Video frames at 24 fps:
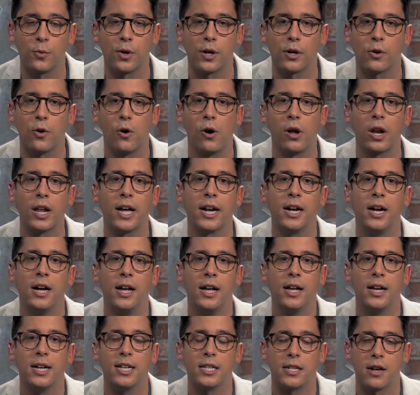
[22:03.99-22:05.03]
you want to call it
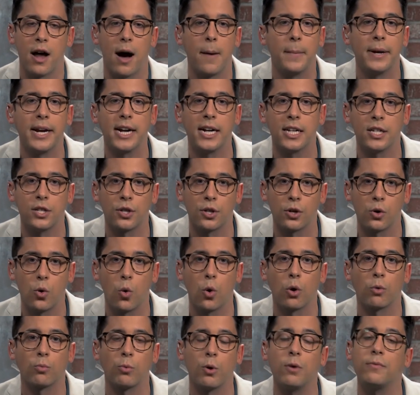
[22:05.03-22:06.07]
is nominated to the
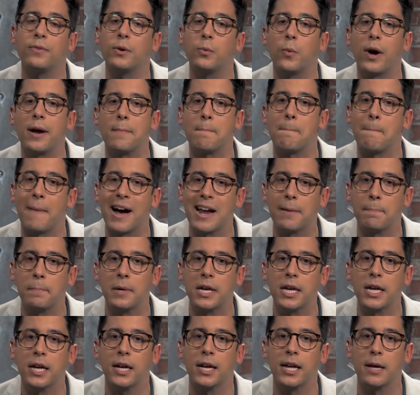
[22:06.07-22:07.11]
court, Roe v. Wade might
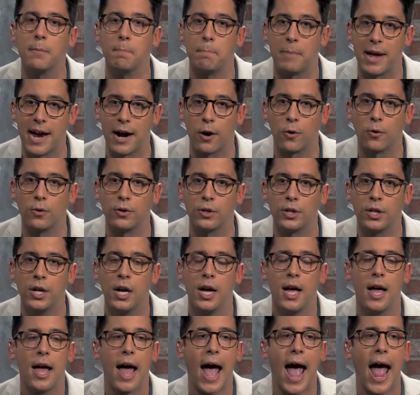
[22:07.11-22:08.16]
be imperiled.
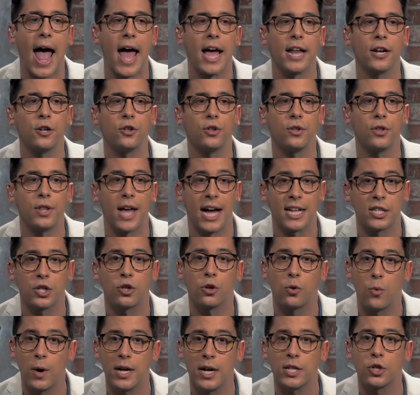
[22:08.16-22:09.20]
And that's
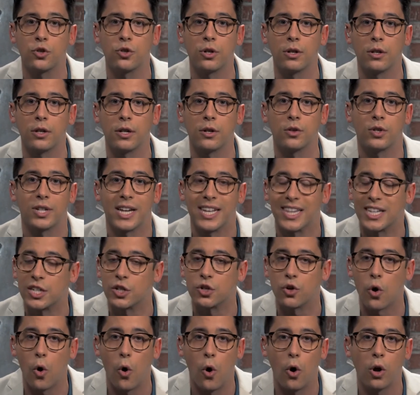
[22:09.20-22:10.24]
the question. They're saying this
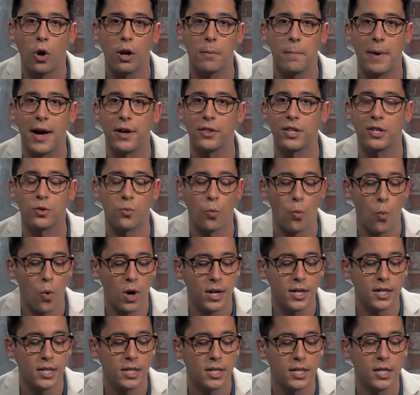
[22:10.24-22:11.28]
is all about this
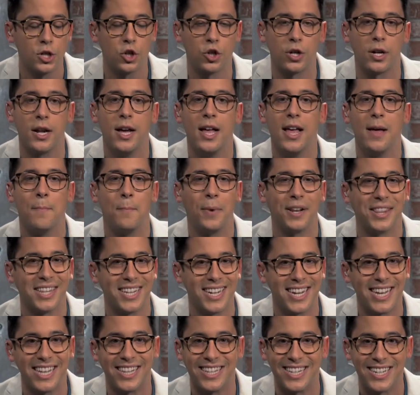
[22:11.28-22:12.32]
one decision. But the,
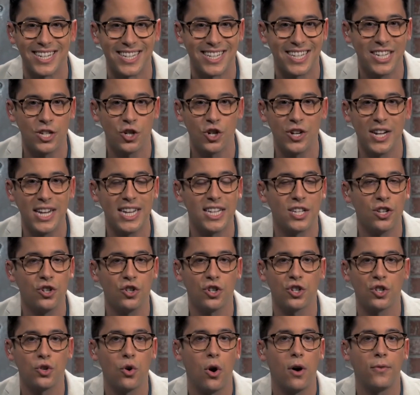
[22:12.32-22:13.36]
the, decision isn't
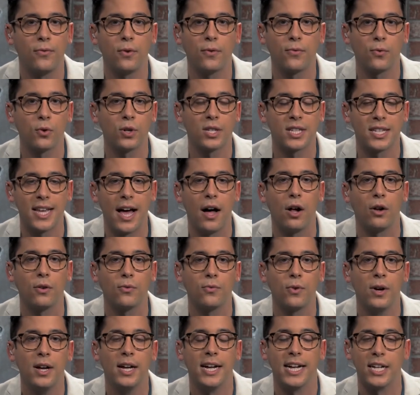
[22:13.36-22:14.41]
just awful for
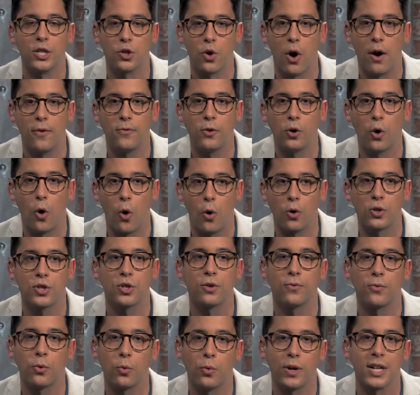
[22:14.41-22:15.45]
itself, it's awful
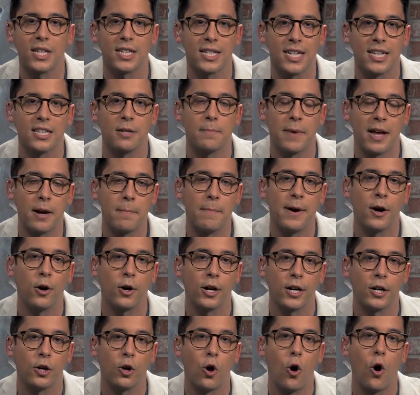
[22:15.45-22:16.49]
also for what it says about
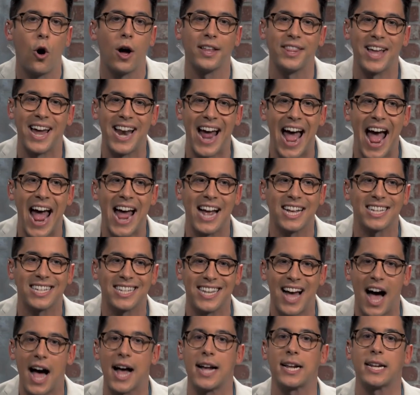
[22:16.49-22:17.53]
American law and that
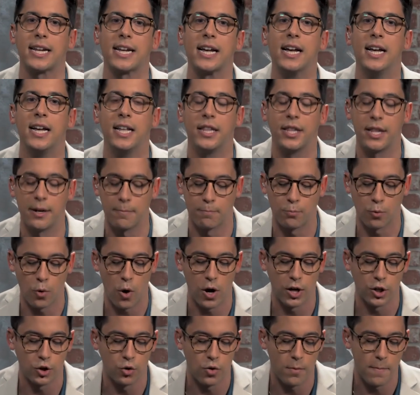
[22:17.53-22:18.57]
anxiety that it
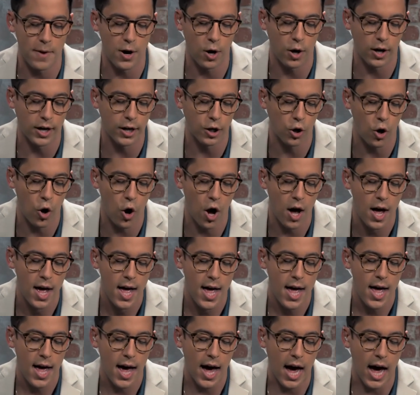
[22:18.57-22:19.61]
brought to American law.
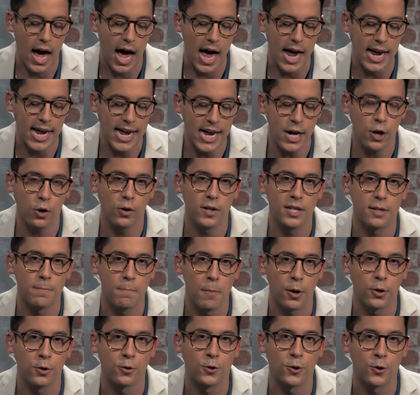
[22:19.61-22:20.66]
Uh, here is
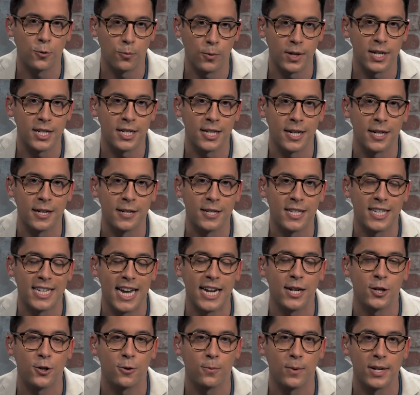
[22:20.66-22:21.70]
Mother Teresa,
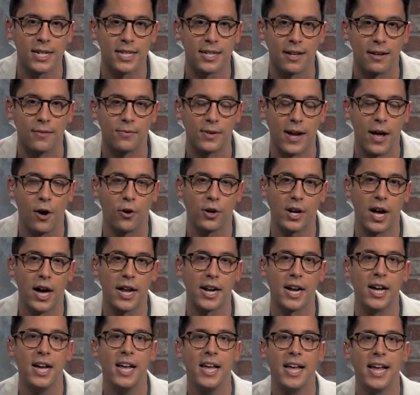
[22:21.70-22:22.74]
St. Teresa of
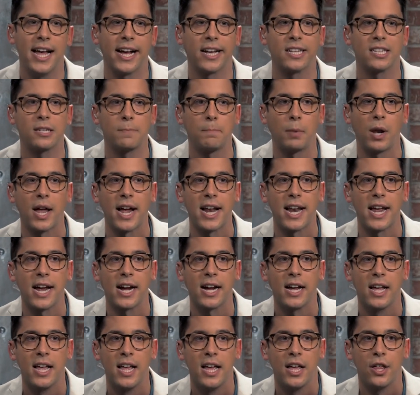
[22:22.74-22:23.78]
Calcutta,
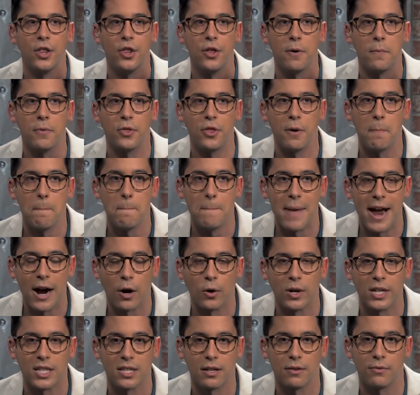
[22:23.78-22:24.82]
explaining the, the
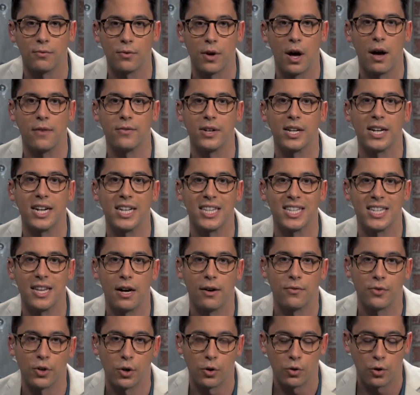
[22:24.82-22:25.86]
merits of, of it
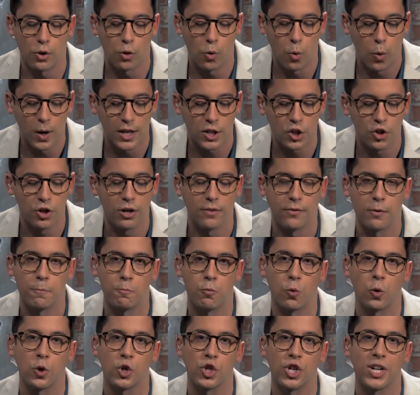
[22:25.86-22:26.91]
itself, the, the question of
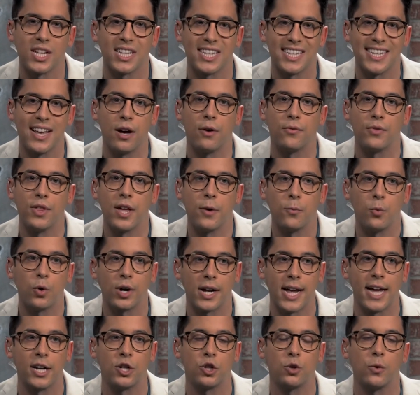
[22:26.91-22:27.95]
abortion itself. Then we'll
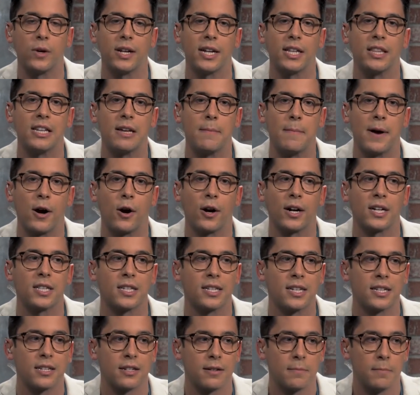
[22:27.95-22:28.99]
get to it in the American
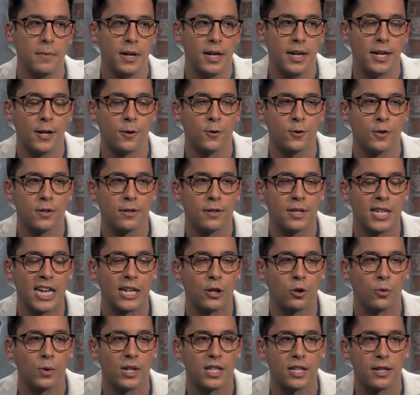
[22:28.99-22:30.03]
system. Here's
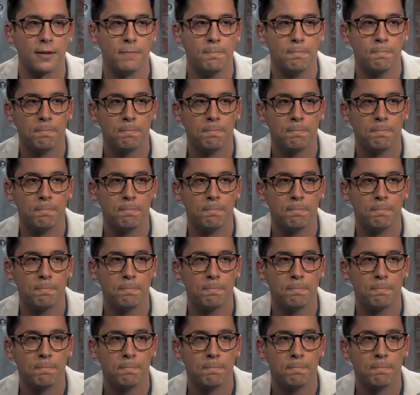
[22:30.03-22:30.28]
St. Teresa.